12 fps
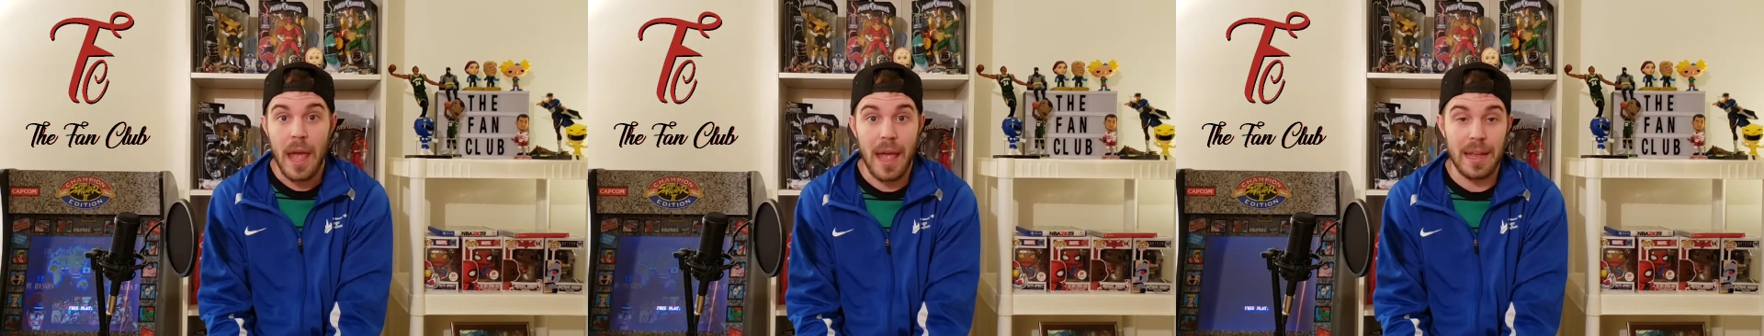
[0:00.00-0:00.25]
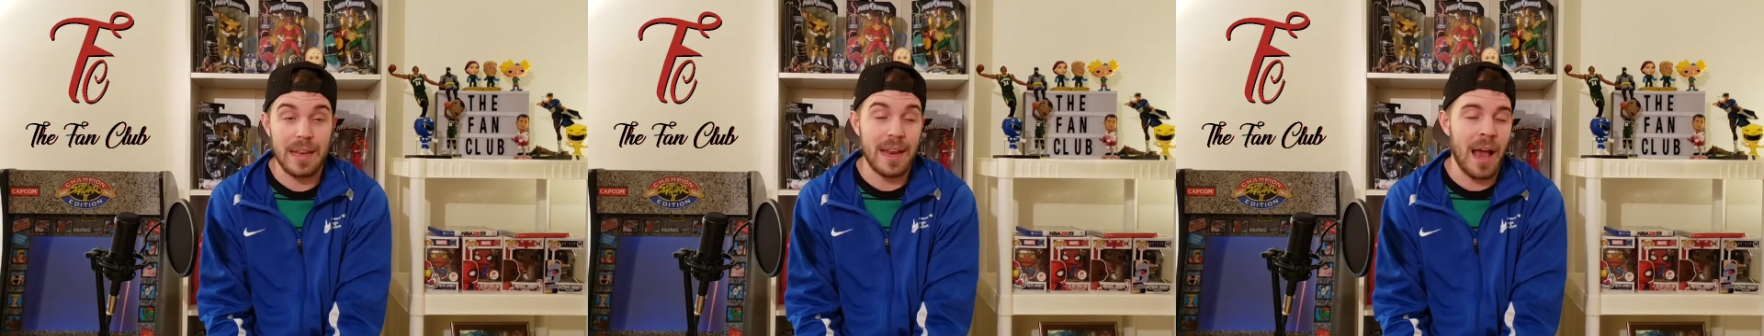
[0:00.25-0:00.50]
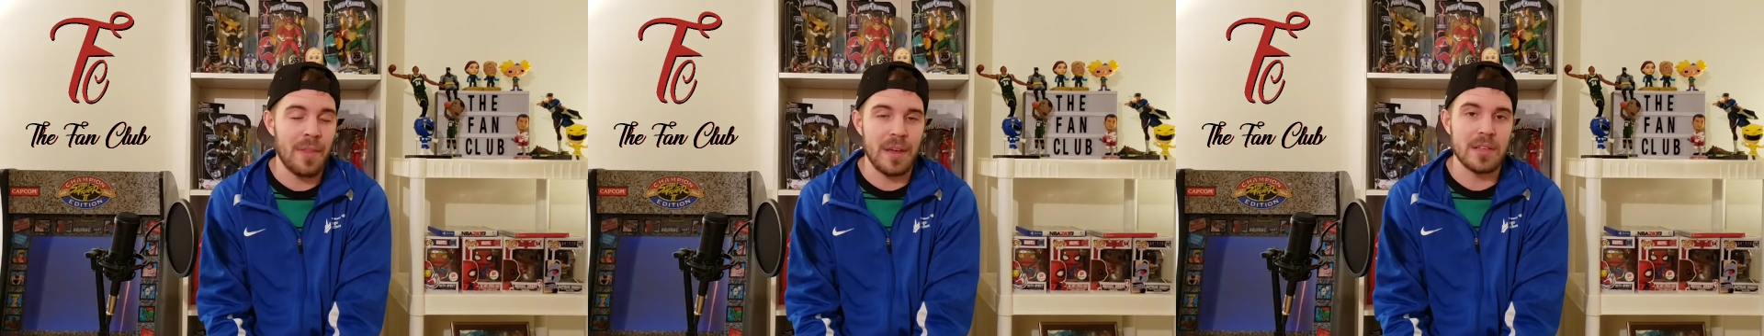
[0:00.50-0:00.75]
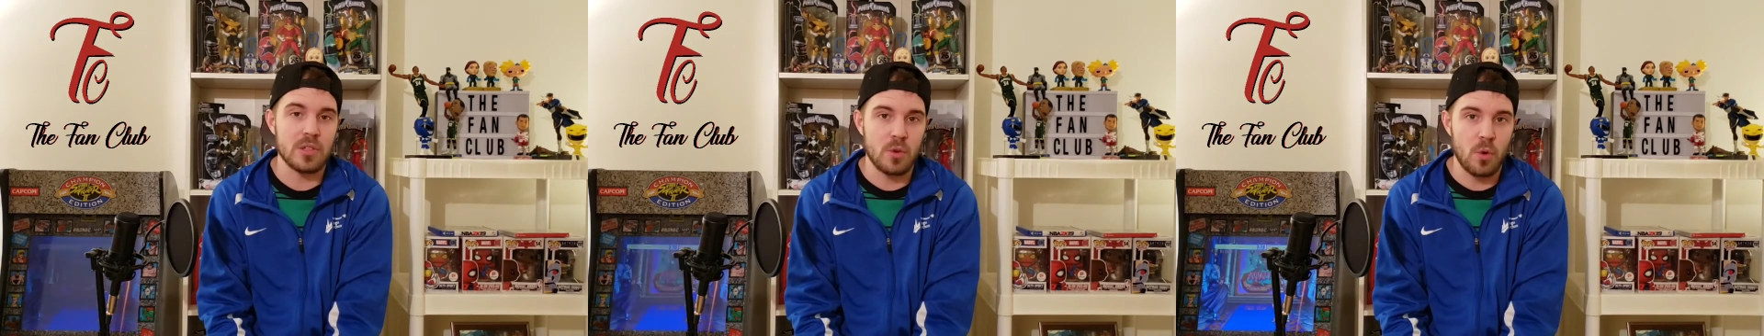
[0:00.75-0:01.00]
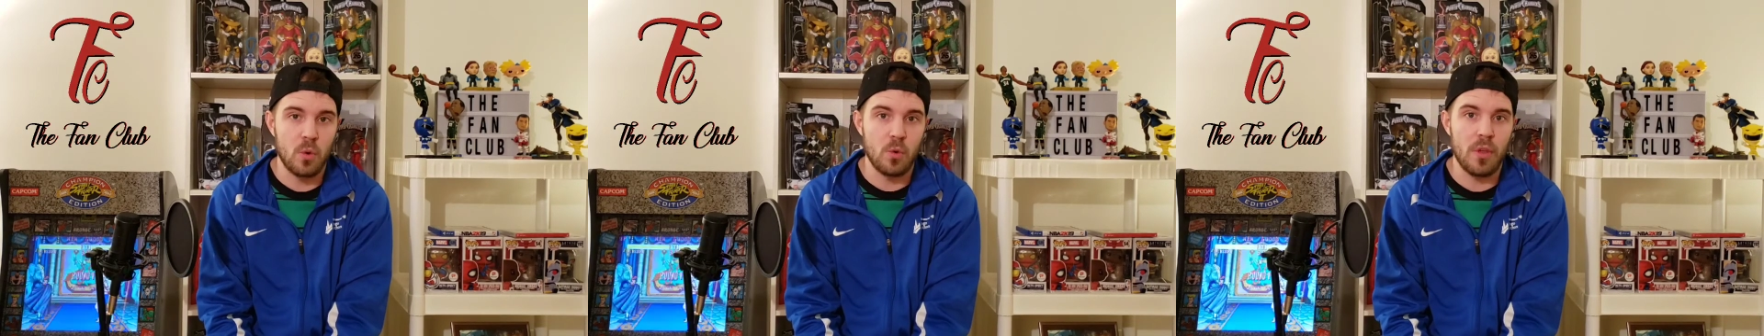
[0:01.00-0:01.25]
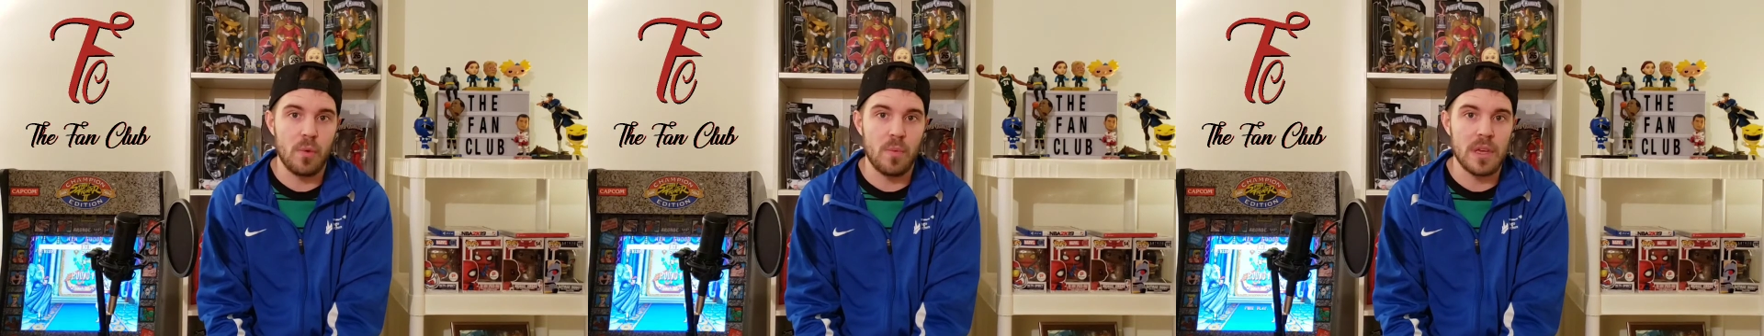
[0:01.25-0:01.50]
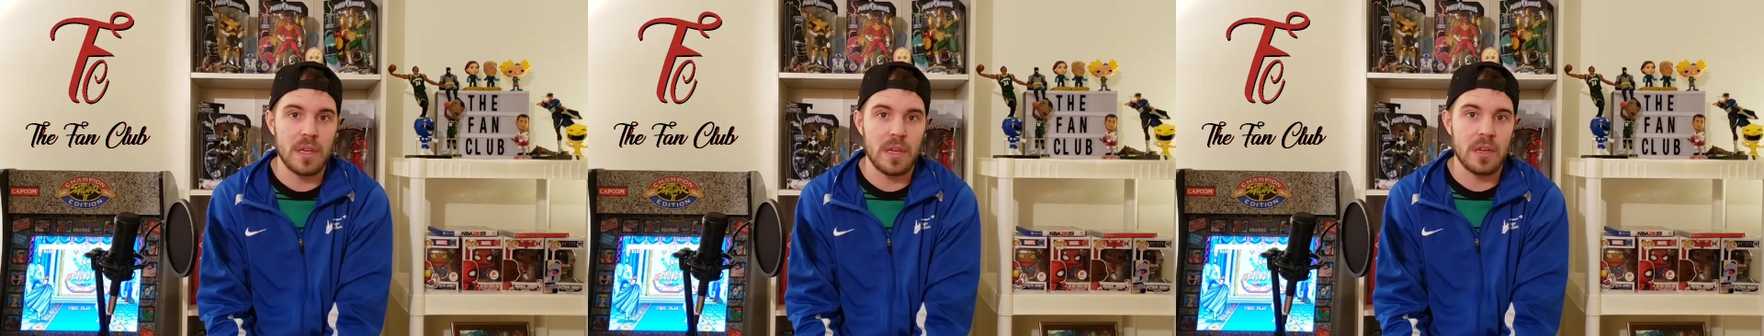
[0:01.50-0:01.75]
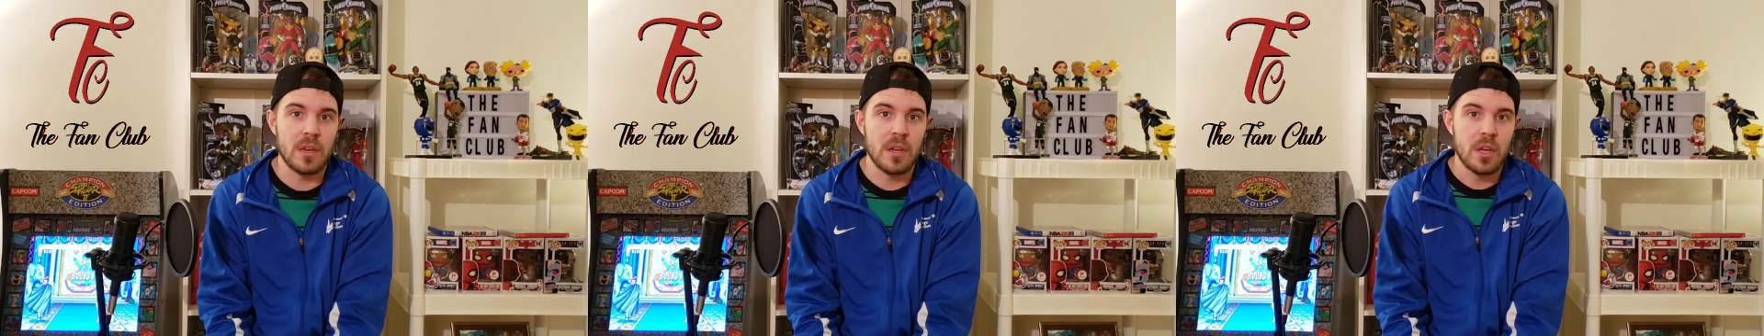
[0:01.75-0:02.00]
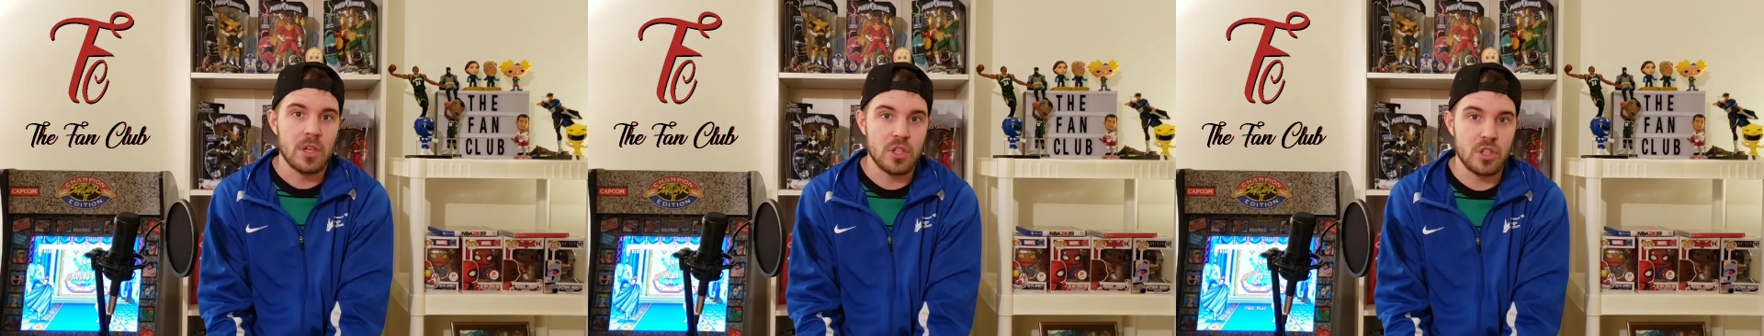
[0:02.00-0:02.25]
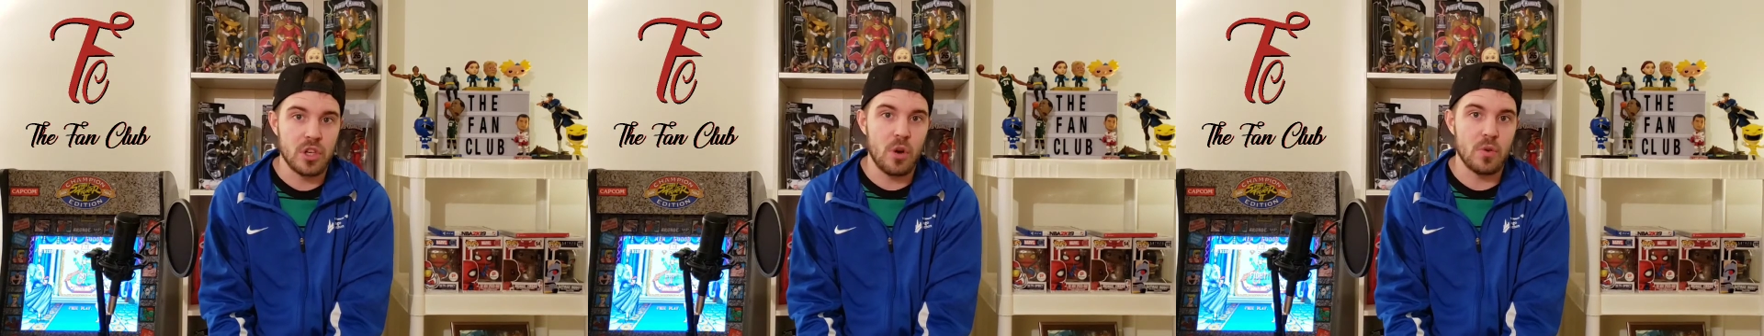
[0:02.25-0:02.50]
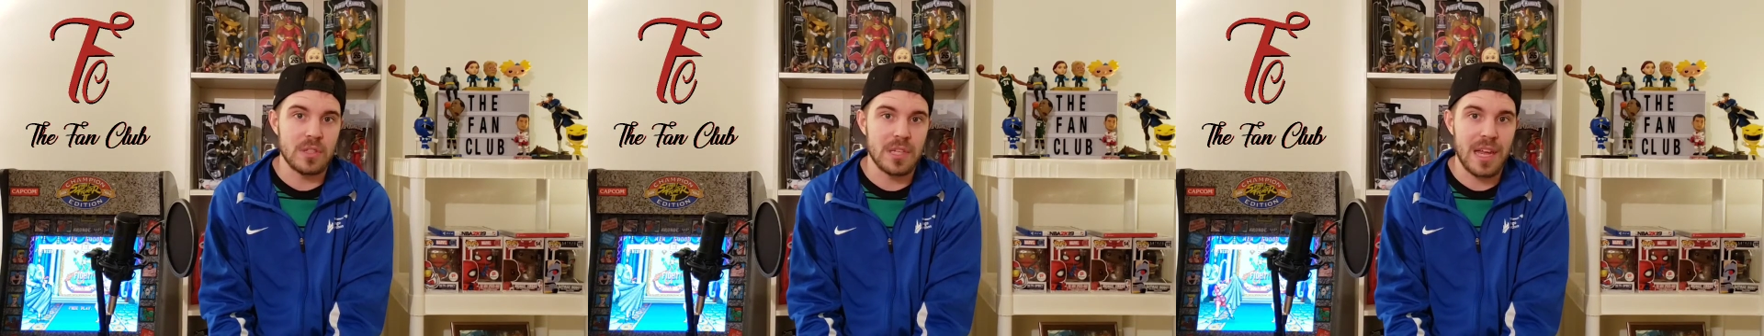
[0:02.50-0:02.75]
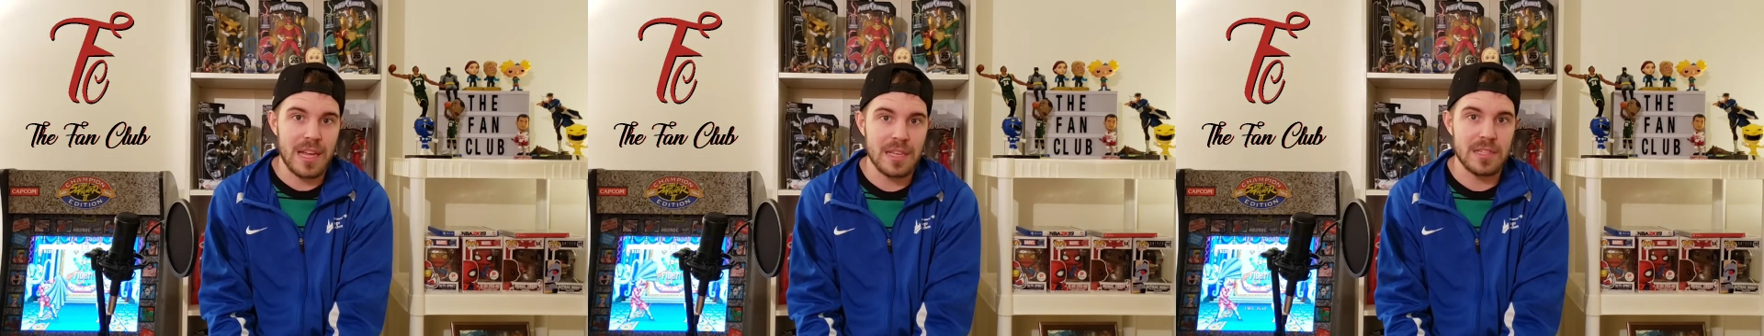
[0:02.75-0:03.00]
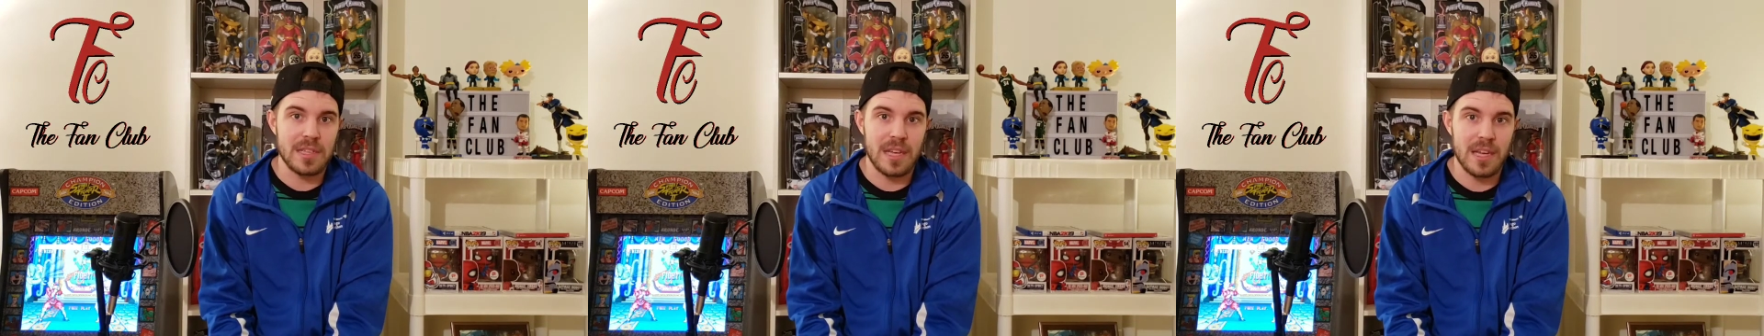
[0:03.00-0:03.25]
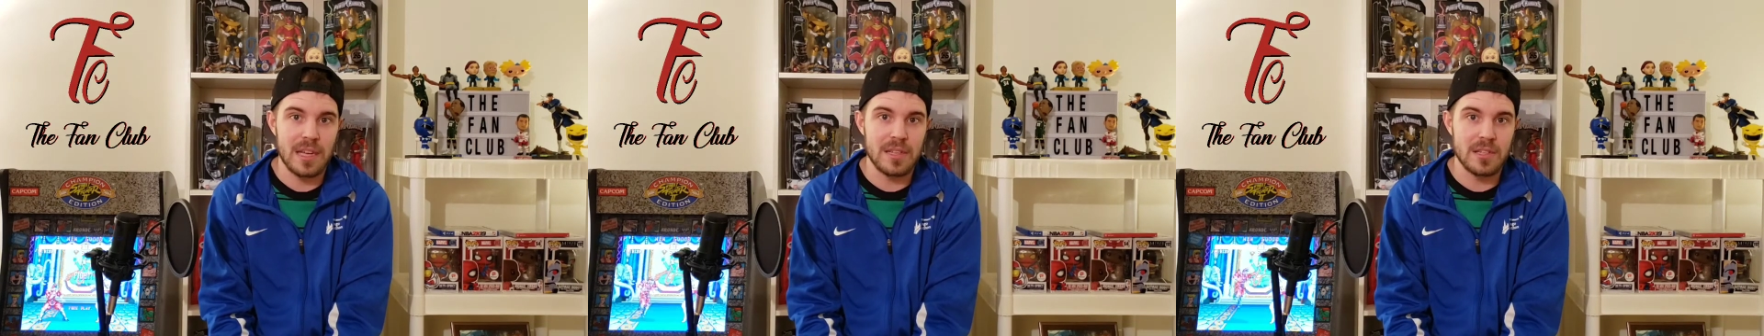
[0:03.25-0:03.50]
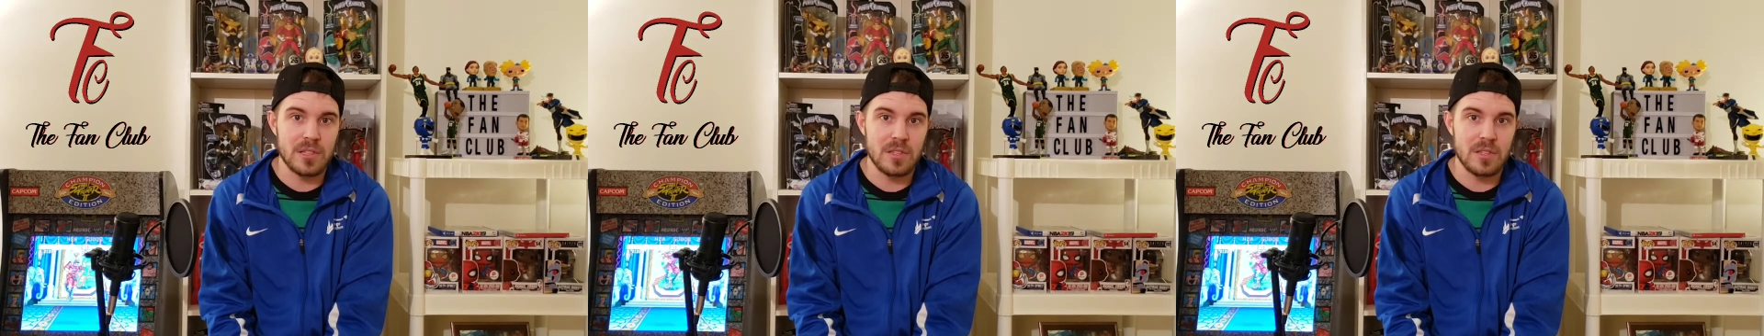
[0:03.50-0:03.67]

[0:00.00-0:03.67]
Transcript: And I think it's cool that we can show today's kids